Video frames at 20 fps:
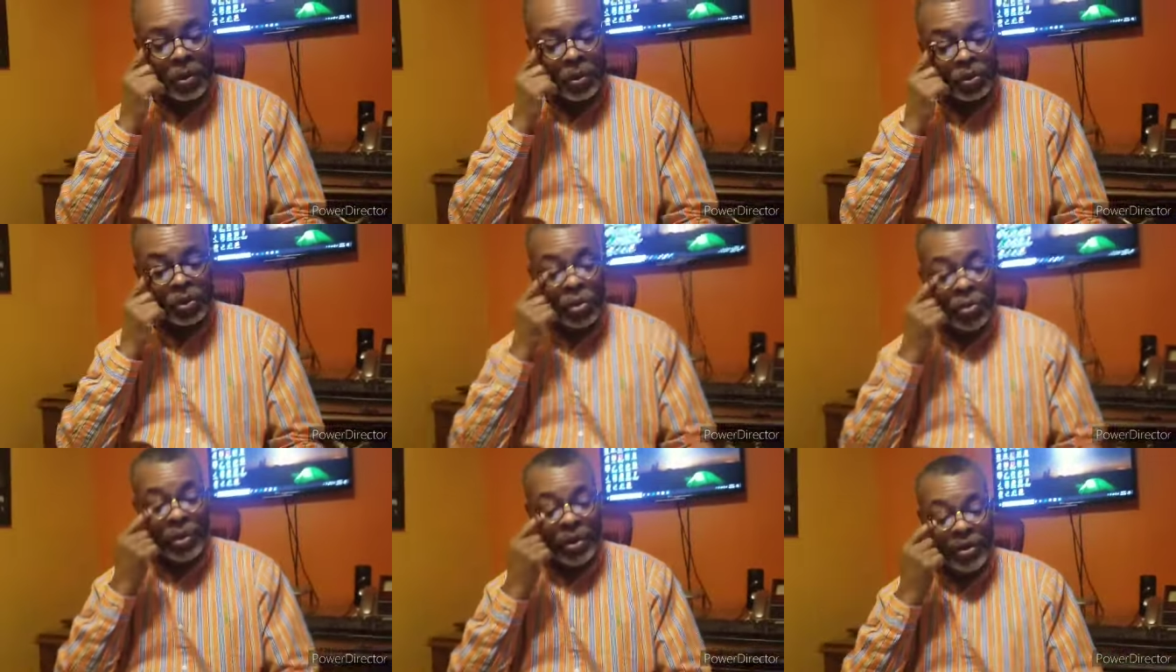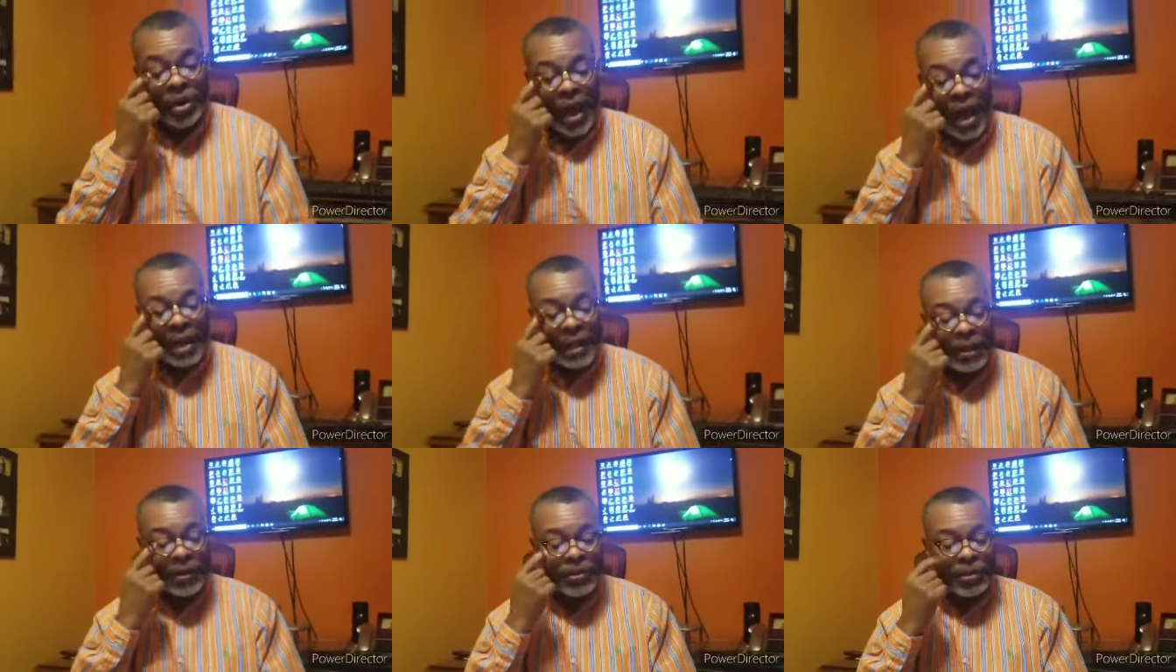So we're
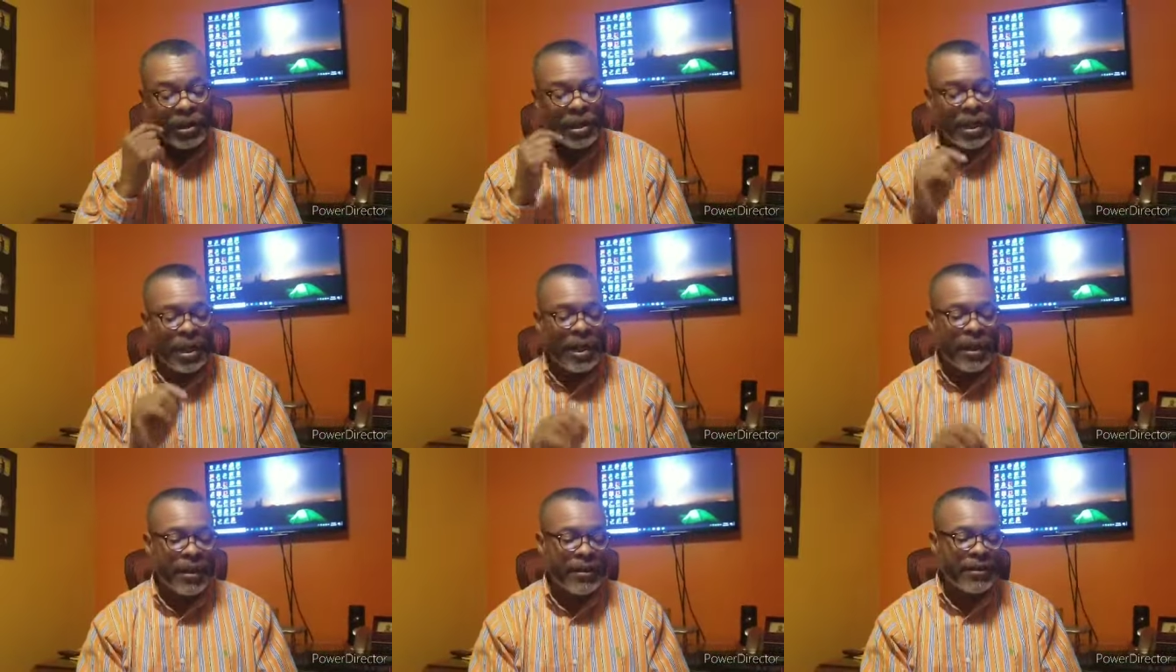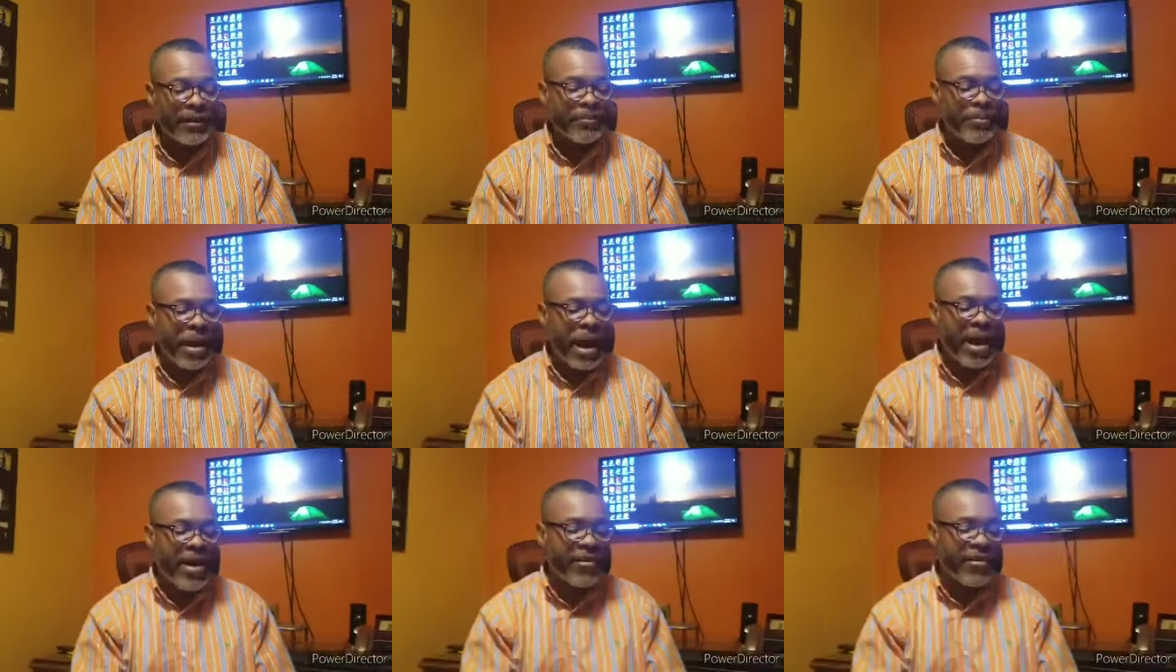at the
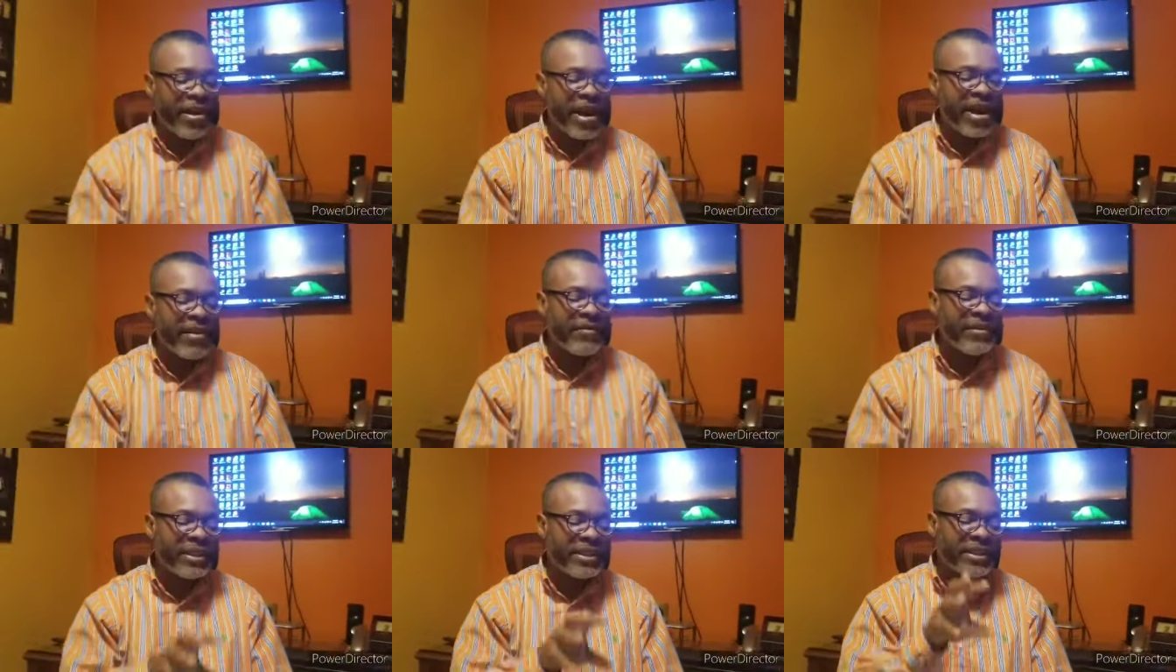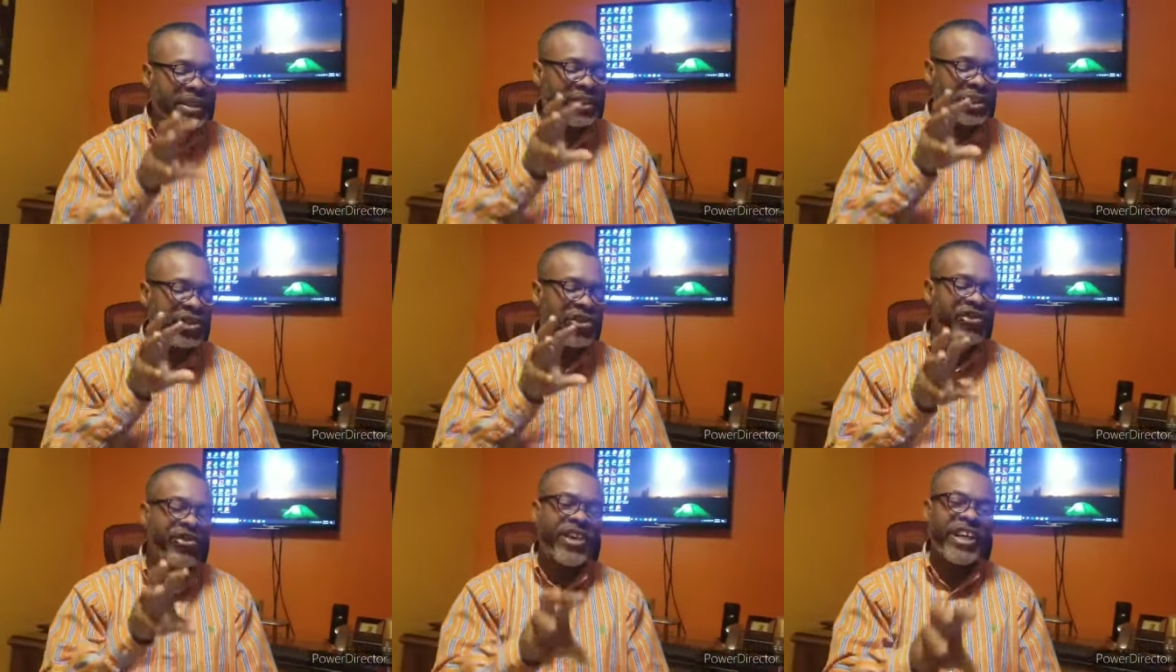paragraph that says
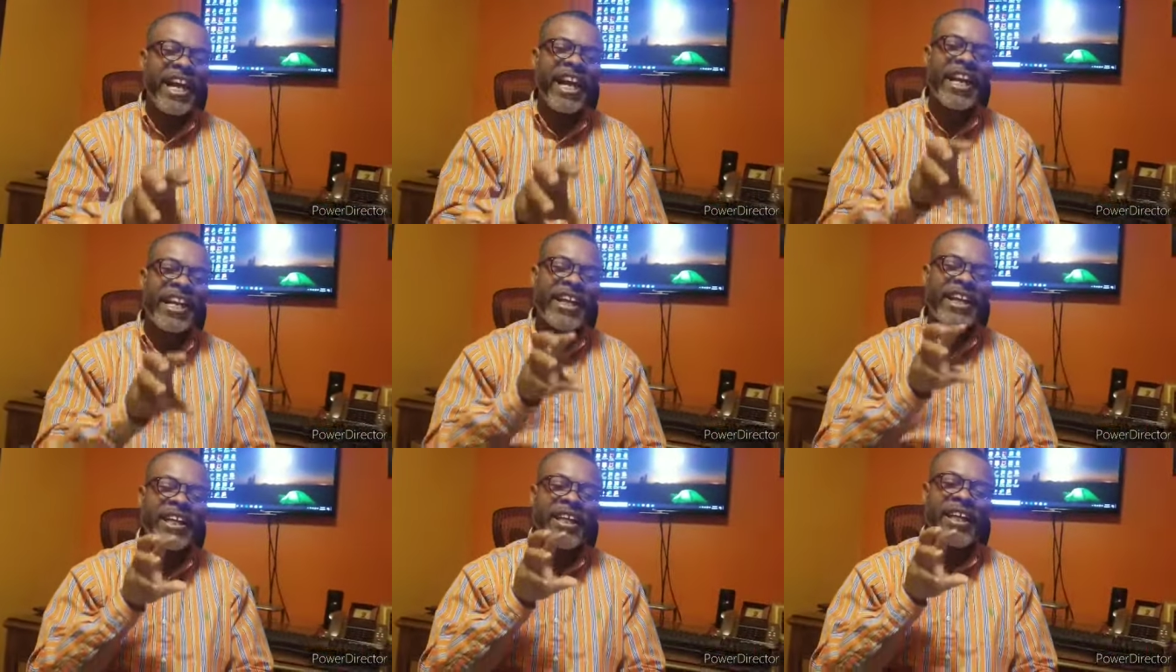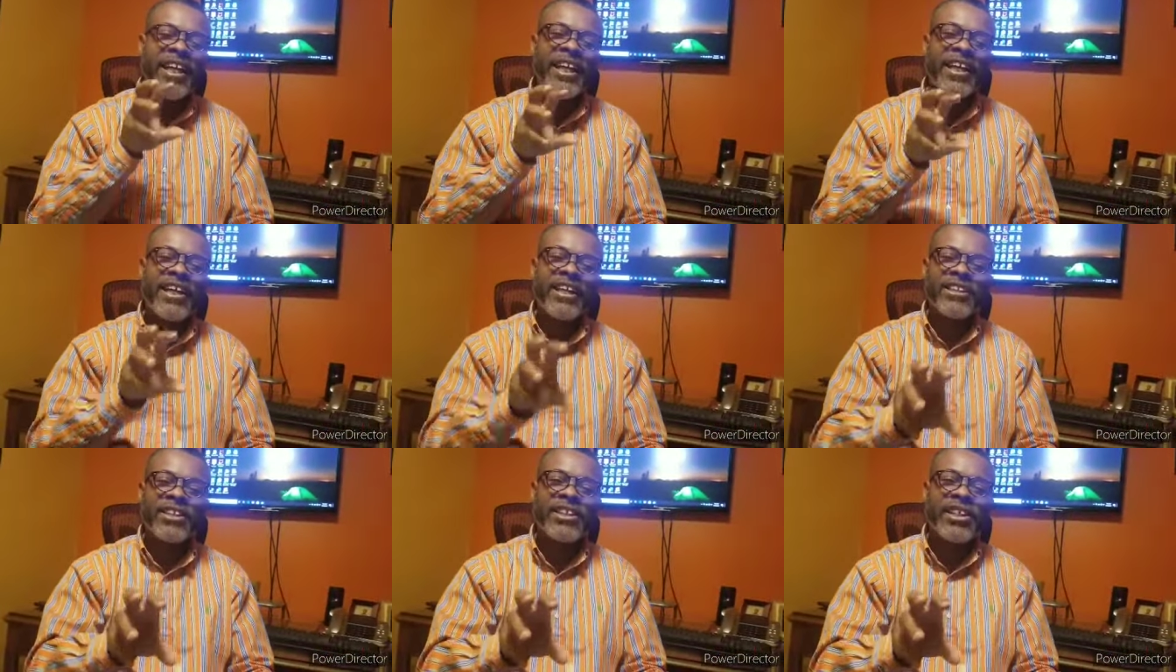creating
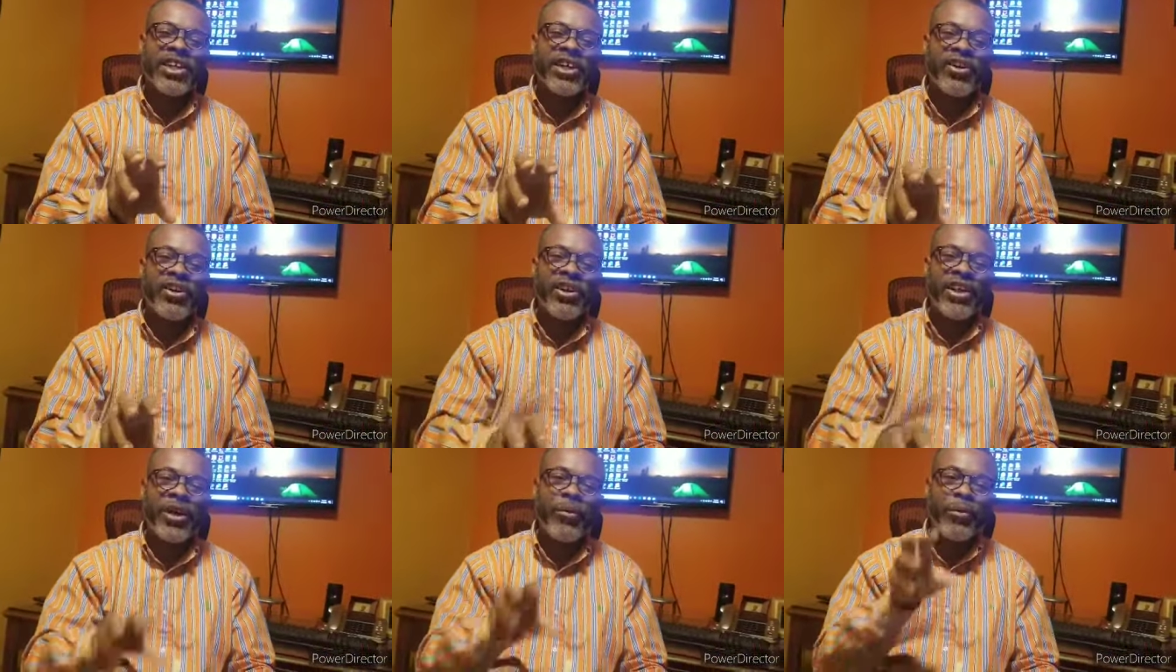insecurity,